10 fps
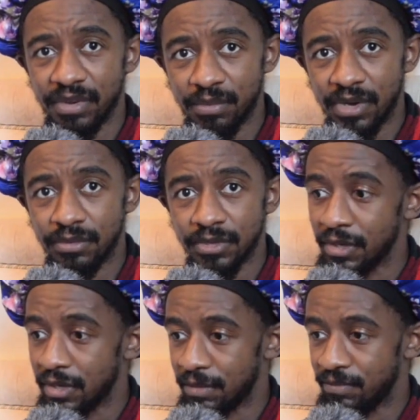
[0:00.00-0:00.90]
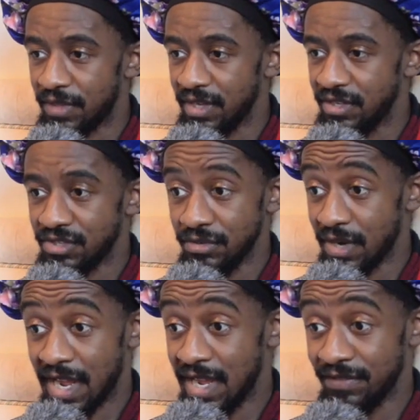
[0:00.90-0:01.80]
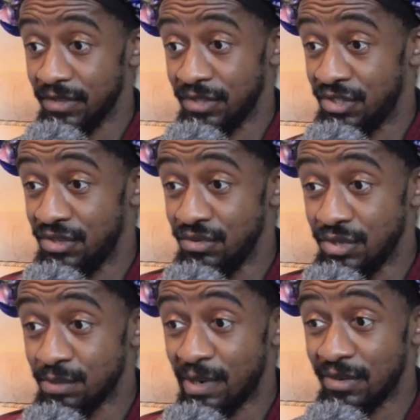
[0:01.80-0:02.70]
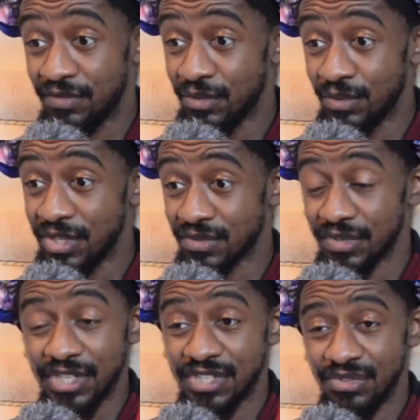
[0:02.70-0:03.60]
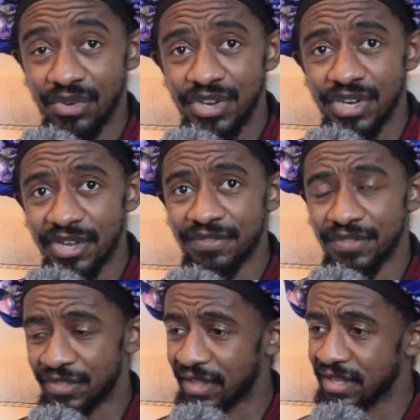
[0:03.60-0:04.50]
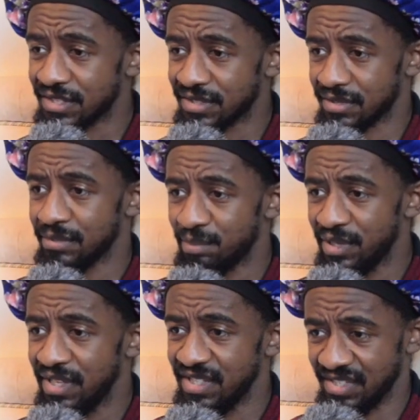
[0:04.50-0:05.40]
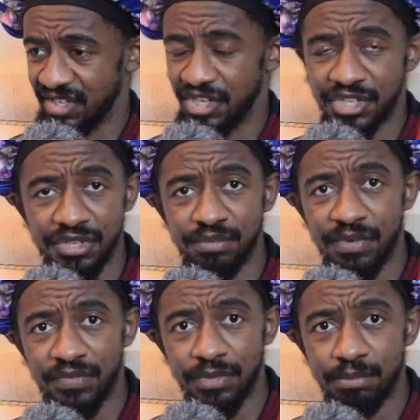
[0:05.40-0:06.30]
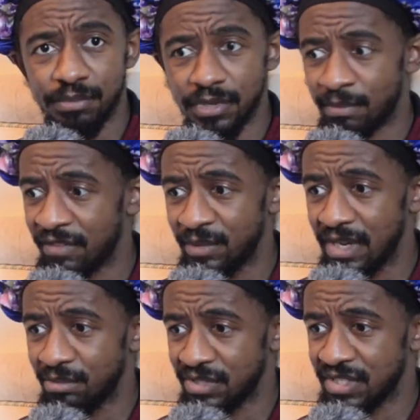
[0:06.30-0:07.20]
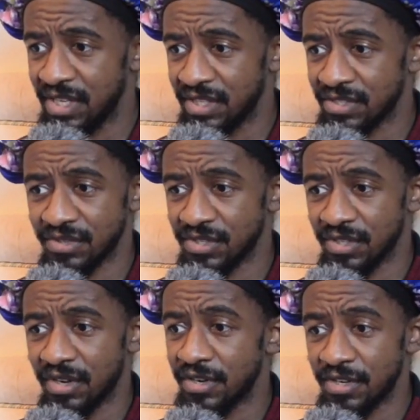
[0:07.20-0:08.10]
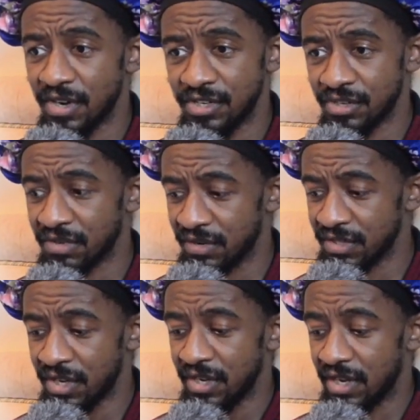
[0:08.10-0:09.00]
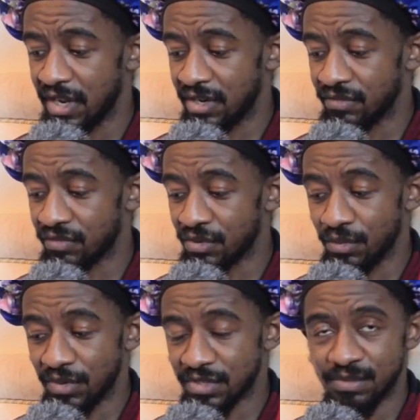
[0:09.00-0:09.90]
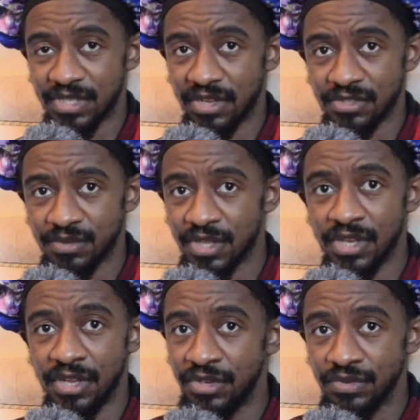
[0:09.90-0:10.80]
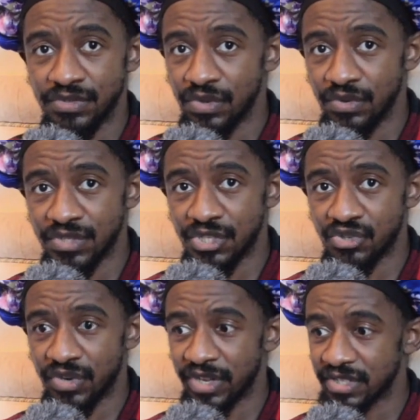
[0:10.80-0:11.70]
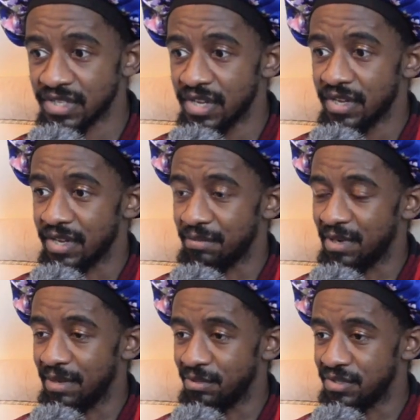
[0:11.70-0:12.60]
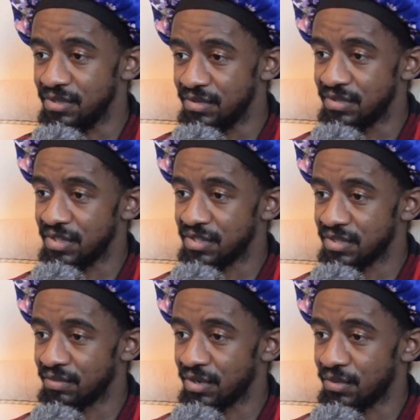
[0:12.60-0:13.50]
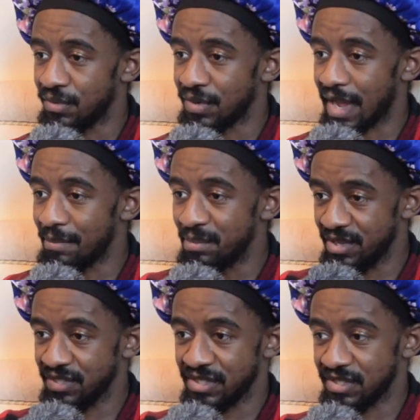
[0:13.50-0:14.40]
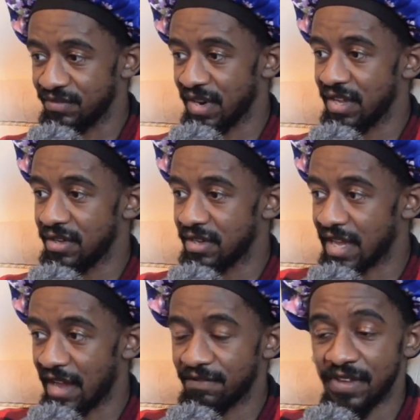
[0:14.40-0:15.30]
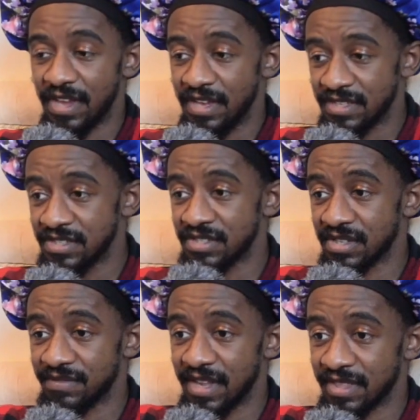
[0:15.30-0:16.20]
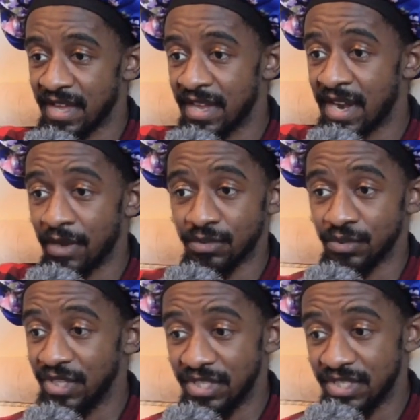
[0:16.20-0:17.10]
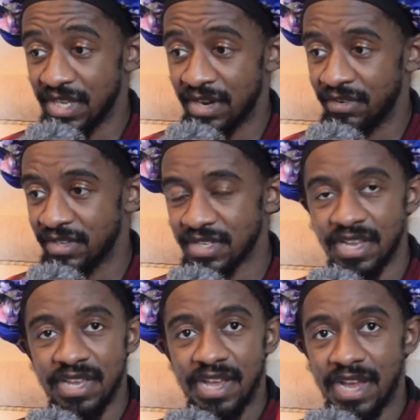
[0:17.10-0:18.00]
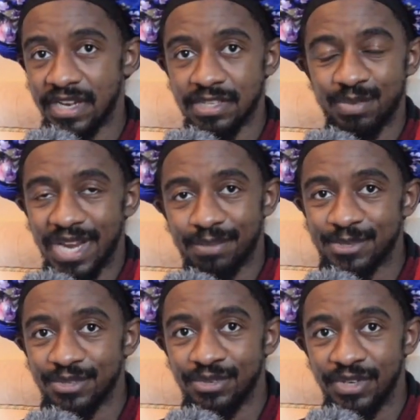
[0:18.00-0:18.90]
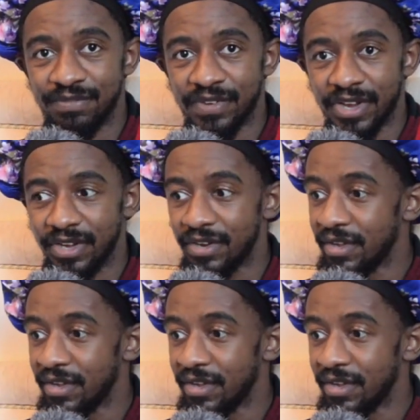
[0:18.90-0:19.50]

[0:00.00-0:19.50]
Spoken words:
well. They don't have a huge amount of noise, or at least not enough that sampling is an issue with them. I've been able to take this onto the London Underground and record some sounds with it and use those in tracks. I've been able to use this to record ambiences of like cafes and stuff like that and outdoor eating areas, and it's been absolutely fine.